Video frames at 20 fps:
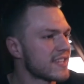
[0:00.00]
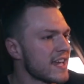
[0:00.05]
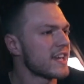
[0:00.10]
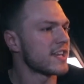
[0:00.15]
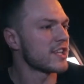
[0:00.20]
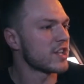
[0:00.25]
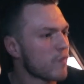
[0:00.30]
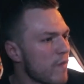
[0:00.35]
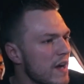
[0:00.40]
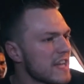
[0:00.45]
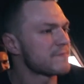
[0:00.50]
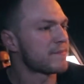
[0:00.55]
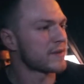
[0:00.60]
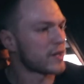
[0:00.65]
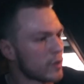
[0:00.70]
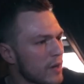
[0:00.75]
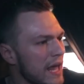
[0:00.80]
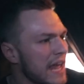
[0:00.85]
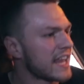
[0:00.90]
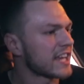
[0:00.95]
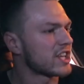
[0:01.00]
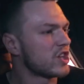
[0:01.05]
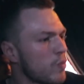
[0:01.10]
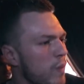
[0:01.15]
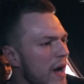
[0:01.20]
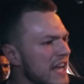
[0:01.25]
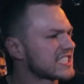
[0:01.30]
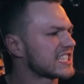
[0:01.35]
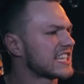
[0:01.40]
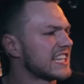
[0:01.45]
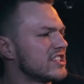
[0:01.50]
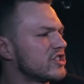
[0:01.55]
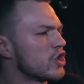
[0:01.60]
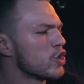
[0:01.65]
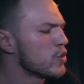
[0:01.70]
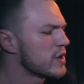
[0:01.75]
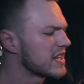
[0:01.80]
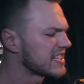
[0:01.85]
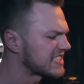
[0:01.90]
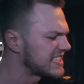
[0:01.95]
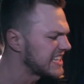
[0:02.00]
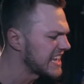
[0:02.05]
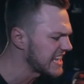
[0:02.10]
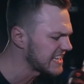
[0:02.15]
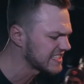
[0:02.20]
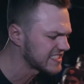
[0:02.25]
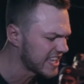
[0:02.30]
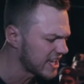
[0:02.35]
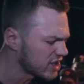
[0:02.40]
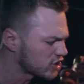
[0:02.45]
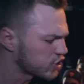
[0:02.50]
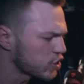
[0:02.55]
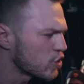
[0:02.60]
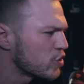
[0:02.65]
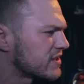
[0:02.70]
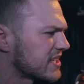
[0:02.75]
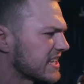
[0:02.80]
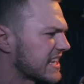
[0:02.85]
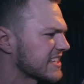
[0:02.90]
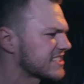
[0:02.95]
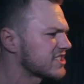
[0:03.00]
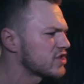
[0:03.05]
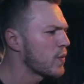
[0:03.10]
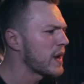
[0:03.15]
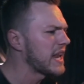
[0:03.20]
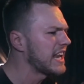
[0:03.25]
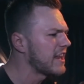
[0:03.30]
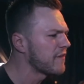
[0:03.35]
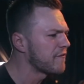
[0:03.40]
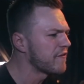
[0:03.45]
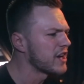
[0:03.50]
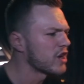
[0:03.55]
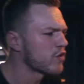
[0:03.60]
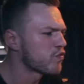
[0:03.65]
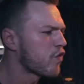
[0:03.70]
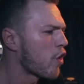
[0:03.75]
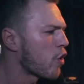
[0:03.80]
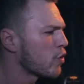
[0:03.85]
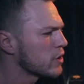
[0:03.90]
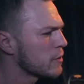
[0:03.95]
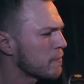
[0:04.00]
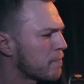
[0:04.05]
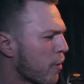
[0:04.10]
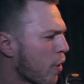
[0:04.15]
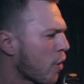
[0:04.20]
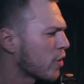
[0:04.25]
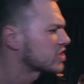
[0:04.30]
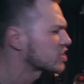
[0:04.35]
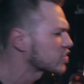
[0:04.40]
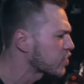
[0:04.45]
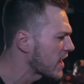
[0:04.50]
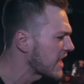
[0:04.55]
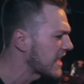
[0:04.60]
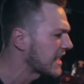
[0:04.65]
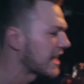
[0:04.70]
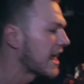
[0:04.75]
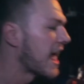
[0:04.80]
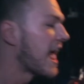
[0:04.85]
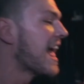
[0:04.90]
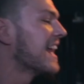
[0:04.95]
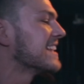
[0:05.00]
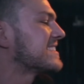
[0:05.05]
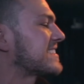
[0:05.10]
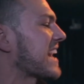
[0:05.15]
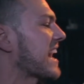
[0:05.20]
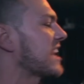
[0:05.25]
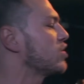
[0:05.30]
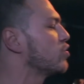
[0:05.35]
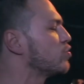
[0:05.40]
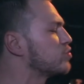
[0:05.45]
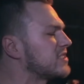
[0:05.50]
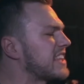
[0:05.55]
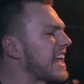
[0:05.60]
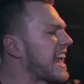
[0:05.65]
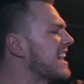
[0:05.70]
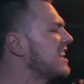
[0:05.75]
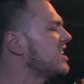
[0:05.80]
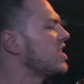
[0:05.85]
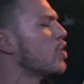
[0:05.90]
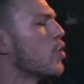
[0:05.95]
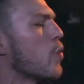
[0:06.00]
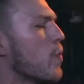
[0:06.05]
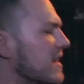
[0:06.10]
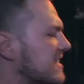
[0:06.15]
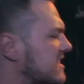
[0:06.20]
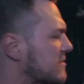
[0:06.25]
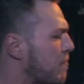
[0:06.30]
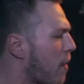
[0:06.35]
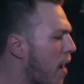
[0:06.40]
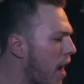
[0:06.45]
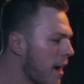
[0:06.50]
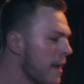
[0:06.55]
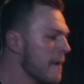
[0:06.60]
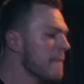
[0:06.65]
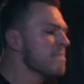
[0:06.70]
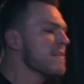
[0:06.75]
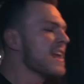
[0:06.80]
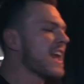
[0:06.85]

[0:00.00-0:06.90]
saying, you're right, but don't act like you actually do this. Nitty, stay true to this. You ain't living the role you portraying. Daniel Day Lewis, mm. but